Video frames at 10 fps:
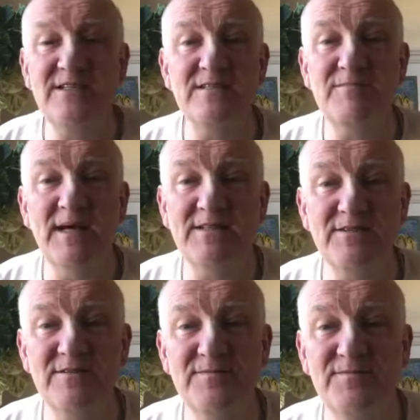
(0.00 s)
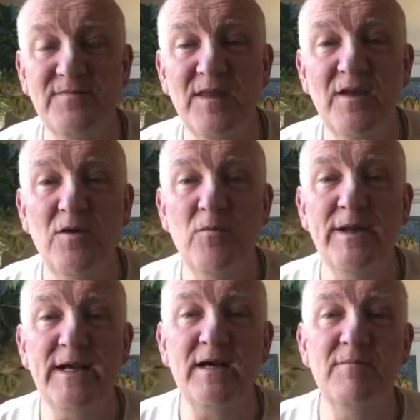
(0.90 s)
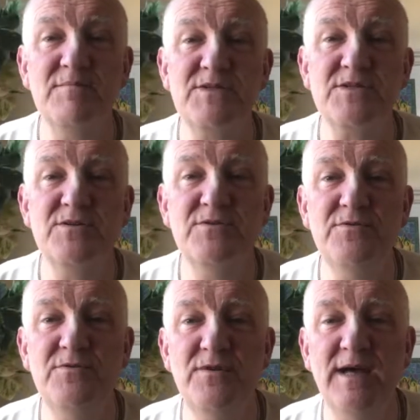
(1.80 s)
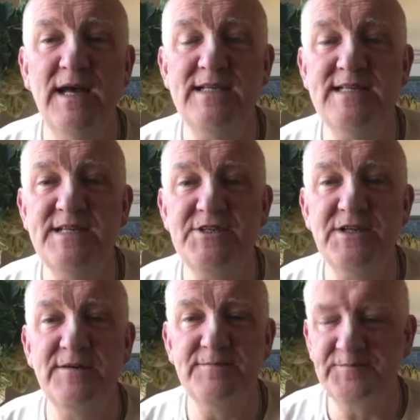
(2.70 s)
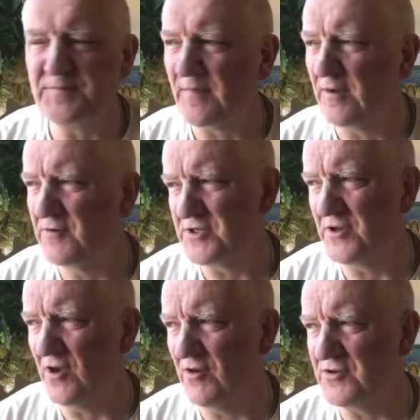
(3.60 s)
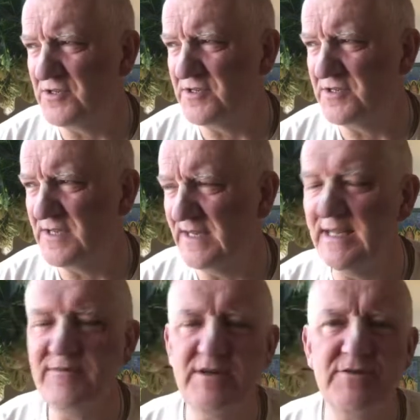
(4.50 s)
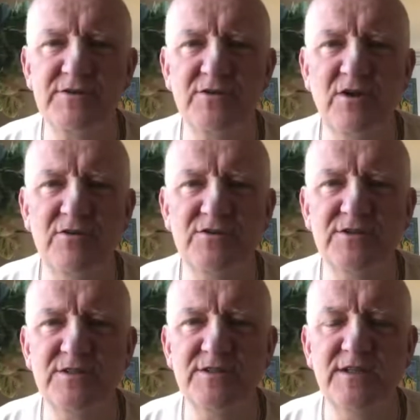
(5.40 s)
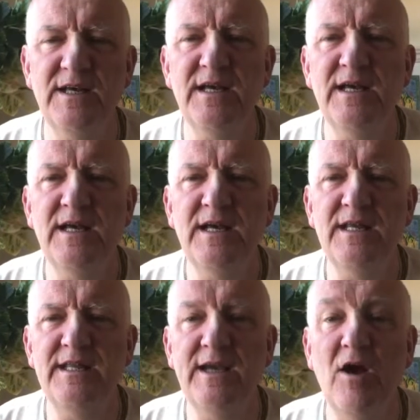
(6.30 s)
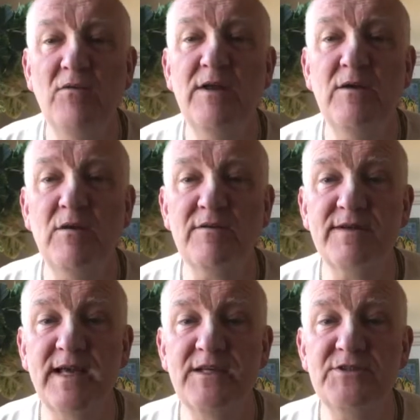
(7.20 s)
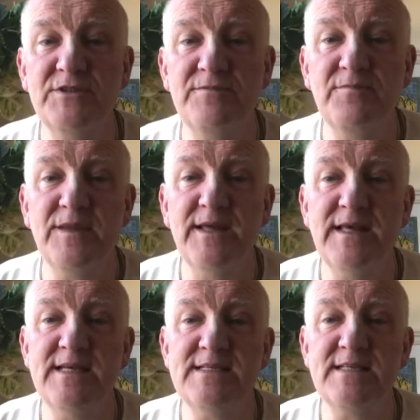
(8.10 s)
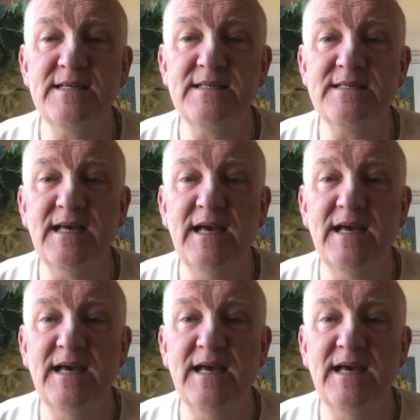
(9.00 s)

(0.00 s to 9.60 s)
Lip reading: doesn't matter when it comes to teaching Krishna consciousness and giving Krishna consciousness. The only qualification is that